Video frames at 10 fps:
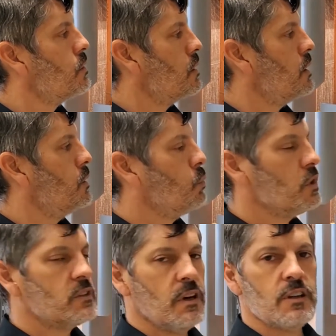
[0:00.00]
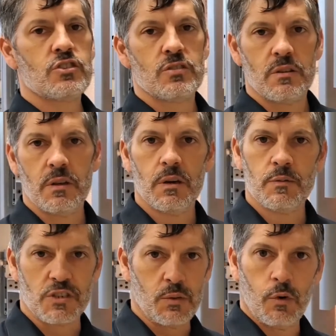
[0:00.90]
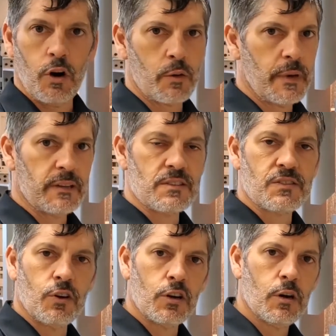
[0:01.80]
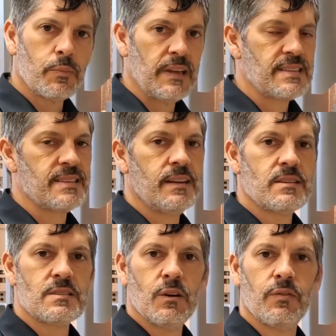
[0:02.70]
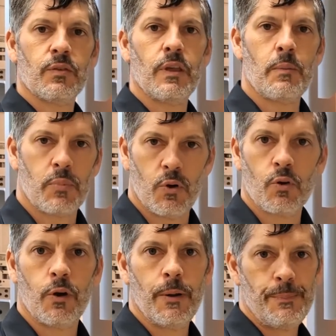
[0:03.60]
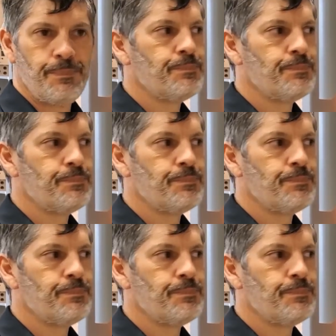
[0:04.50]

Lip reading: And one touch, the machine will automatically start up and set itself for that program.